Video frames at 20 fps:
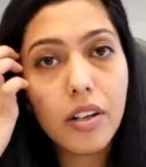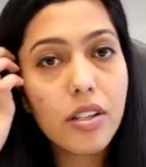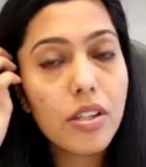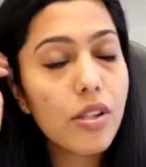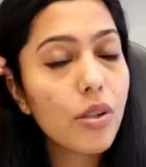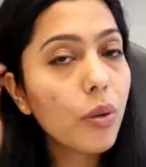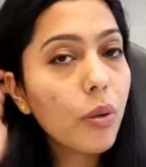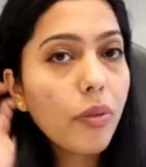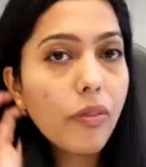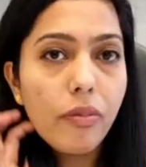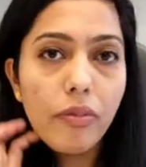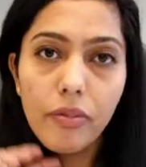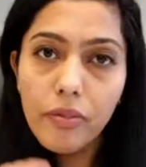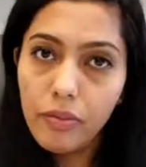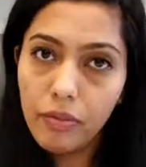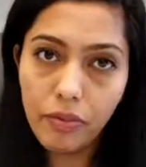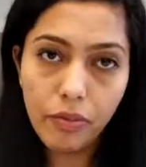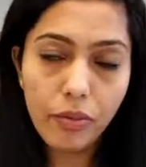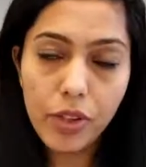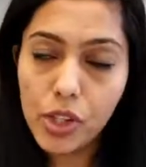So,
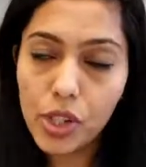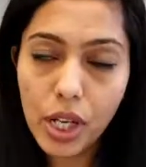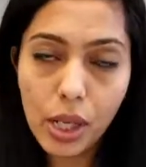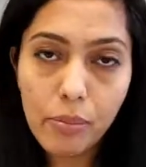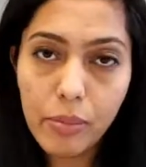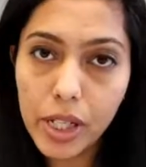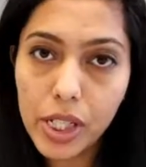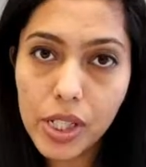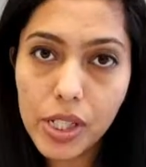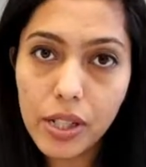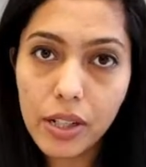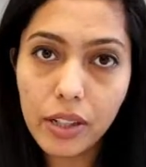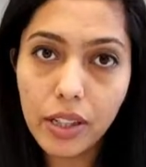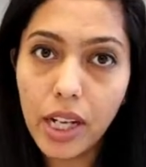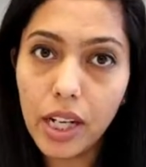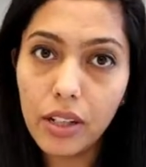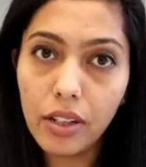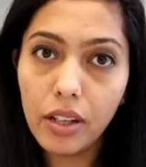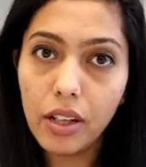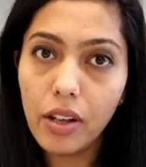which I mentioned,
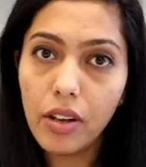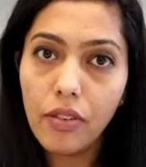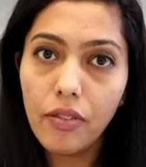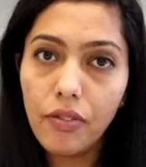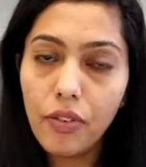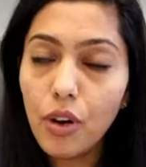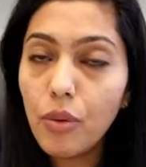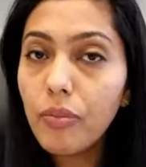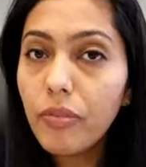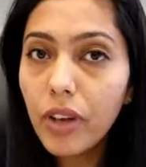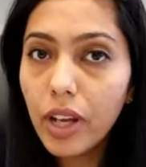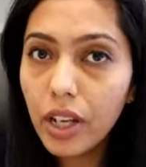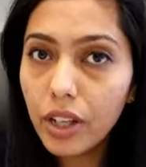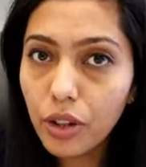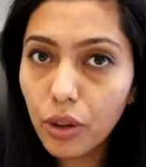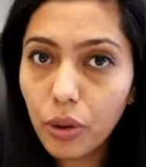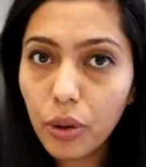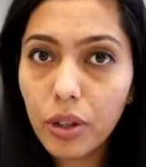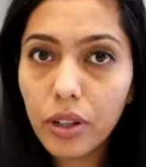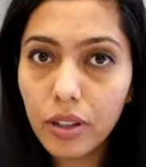that from where
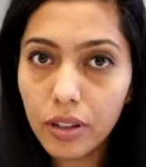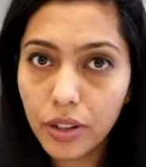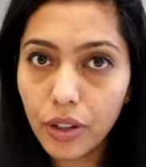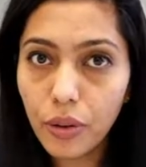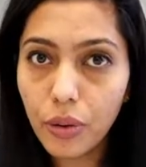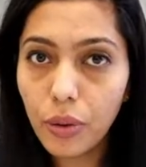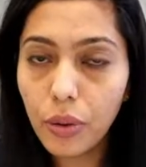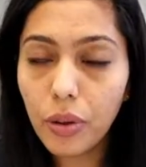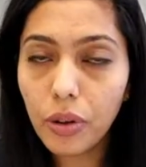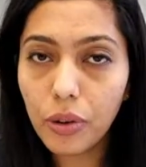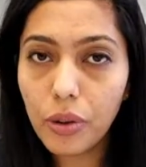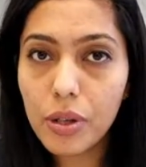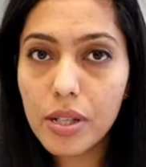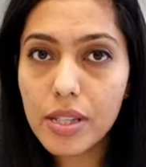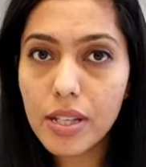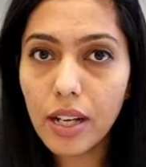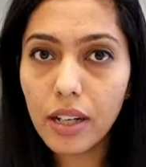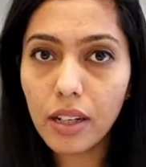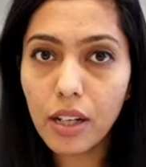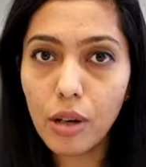your
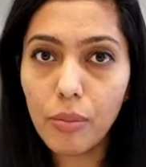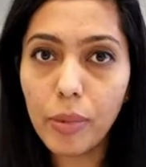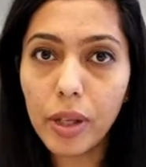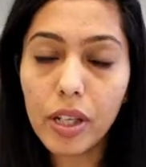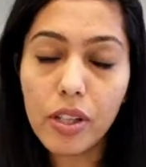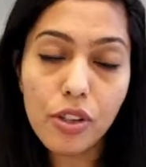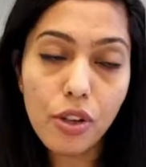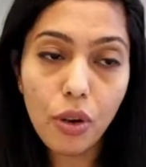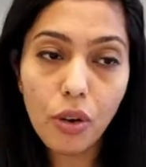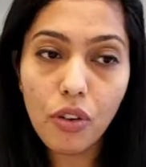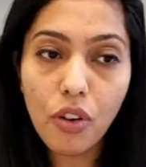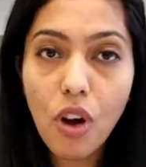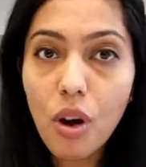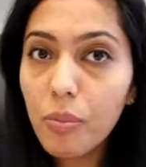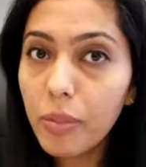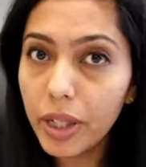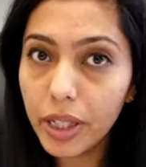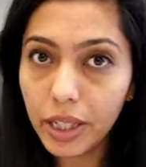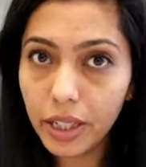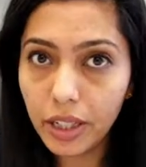goods are coming, your raw
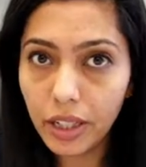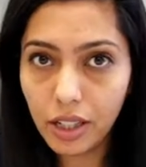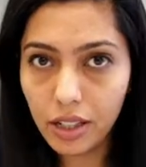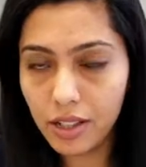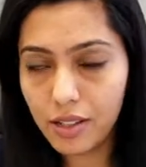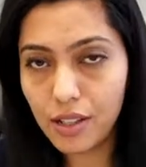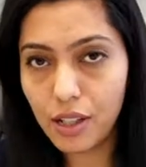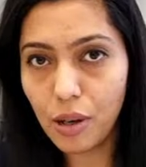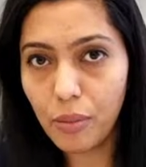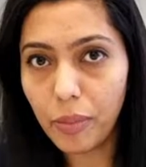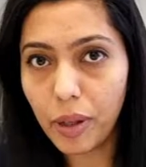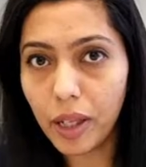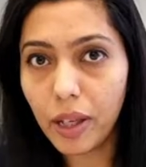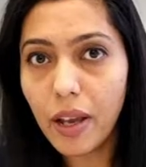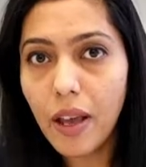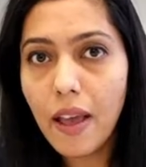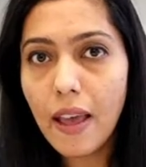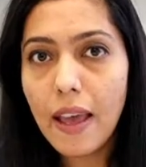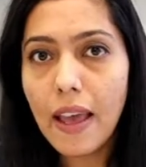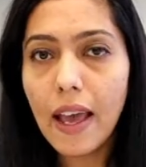material is coming,
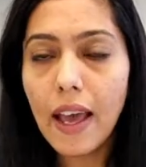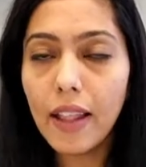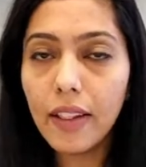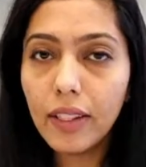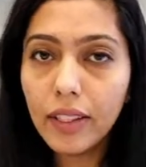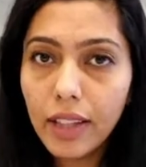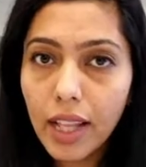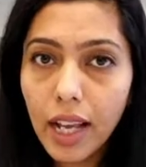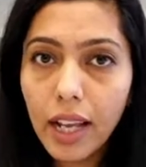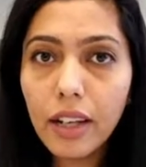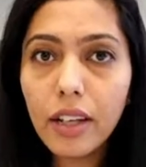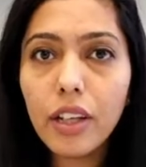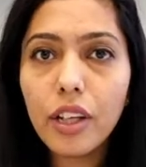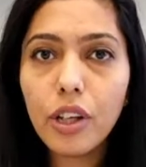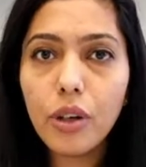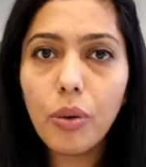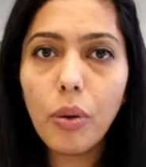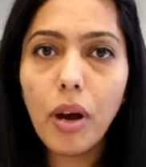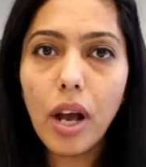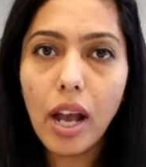and then
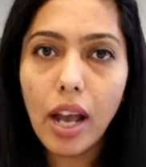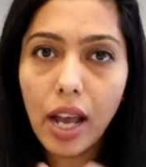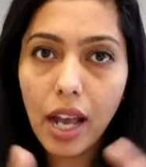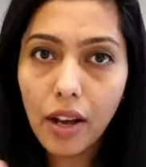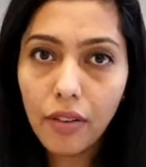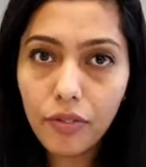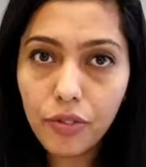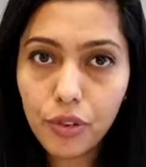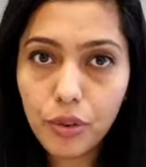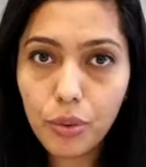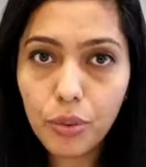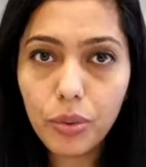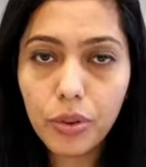you are